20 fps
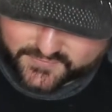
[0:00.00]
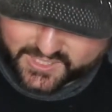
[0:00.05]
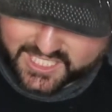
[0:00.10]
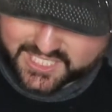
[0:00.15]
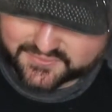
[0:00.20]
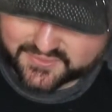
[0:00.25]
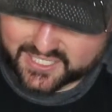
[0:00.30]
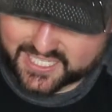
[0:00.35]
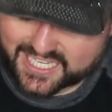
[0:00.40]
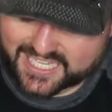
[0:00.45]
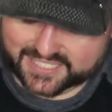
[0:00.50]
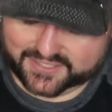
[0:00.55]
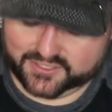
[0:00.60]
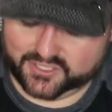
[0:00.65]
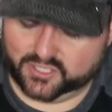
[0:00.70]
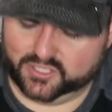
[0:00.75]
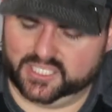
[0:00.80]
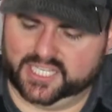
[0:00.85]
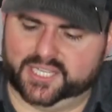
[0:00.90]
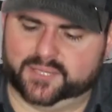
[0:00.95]
Even got
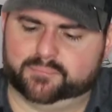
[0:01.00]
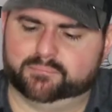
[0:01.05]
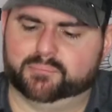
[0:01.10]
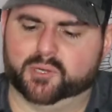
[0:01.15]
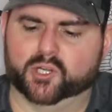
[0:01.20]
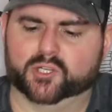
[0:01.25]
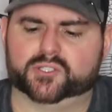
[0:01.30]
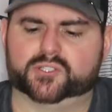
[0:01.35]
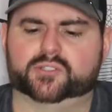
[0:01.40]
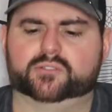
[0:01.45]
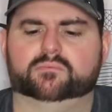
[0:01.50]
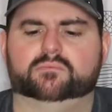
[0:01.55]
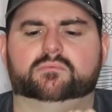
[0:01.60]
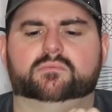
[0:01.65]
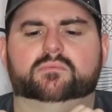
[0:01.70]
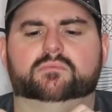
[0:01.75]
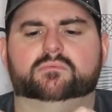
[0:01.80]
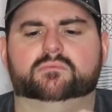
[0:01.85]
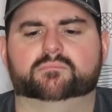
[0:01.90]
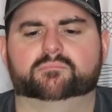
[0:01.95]
like perch
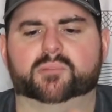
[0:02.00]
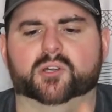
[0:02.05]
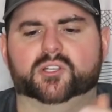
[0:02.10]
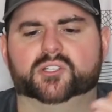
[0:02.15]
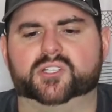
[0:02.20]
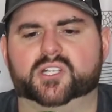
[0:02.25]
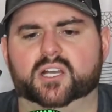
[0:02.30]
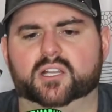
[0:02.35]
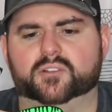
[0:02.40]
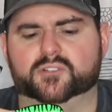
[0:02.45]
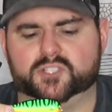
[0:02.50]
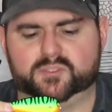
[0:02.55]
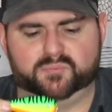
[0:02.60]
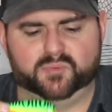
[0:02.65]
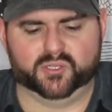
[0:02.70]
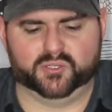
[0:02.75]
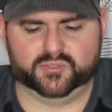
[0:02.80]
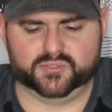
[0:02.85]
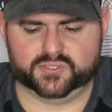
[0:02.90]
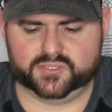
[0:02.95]
color
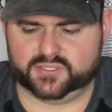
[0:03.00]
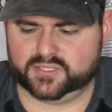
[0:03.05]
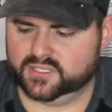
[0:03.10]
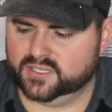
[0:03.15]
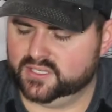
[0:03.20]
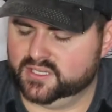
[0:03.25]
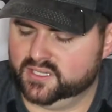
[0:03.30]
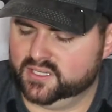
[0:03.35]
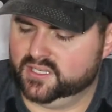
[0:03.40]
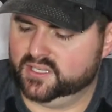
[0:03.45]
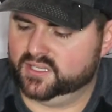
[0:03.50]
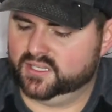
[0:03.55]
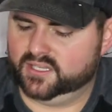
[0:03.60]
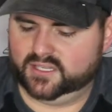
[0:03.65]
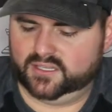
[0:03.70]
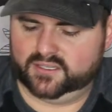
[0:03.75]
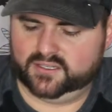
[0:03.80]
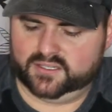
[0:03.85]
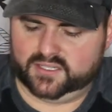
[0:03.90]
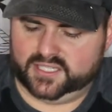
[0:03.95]
spoons.
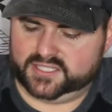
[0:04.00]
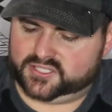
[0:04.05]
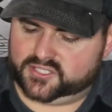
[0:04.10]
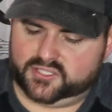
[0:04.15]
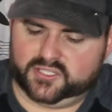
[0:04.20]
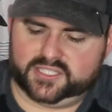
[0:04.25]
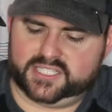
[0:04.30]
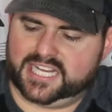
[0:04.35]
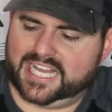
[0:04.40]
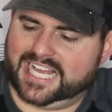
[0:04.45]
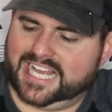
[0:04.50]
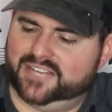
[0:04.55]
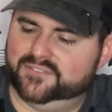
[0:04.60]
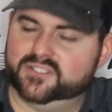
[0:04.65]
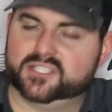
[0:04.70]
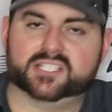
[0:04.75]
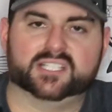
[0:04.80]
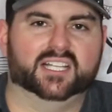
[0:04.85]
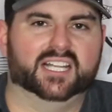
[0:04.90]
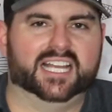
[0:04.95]
It's good to have
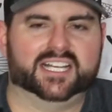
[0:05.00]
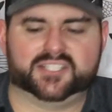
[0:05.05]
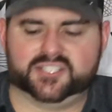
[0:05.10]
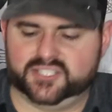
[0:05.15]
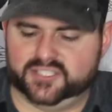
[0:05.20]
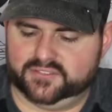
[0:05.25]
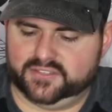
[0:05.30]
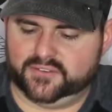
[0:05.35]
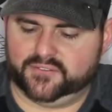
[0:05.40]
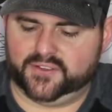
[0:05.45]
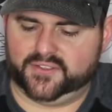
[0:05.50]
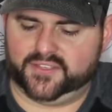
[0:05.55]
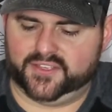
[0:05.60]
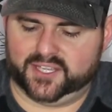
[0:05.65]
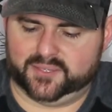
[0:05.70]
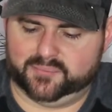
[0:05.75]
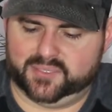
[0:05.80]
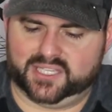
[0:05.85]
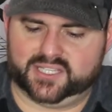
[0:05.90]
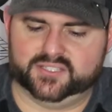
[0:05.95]
a selection of
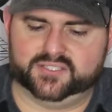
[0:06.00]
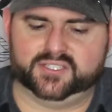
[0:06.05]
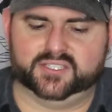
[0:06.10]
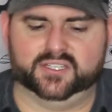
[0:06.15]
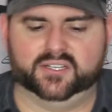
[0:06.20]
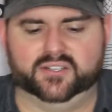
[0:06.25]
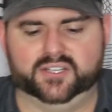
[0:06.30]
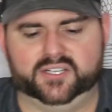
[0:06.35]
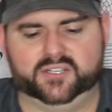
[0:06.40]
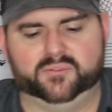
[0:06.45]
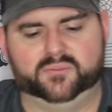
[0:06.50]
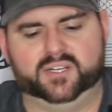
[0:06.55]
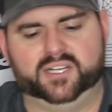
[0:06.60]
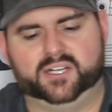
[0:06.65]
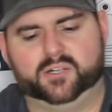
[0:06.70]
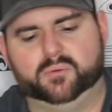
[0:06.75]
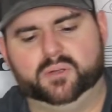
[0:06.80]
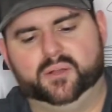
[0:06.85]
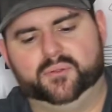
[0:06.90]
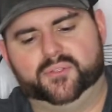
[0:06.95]
everything because you don't want
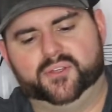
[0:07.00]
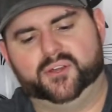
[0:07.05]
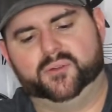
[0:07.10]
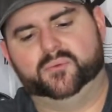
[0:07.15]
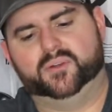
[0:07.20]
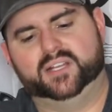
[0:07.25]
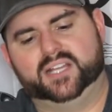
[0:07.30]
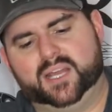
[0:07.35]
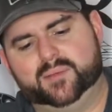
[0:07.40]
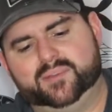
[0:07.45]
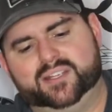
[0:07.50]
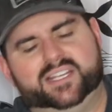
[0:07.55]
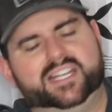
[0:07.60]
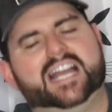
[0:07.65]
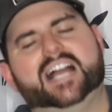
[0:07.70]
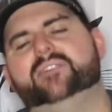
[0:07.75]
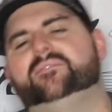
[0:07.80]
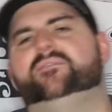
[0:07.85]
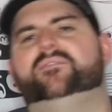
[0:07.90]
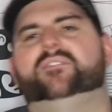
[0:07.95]
to go out there you have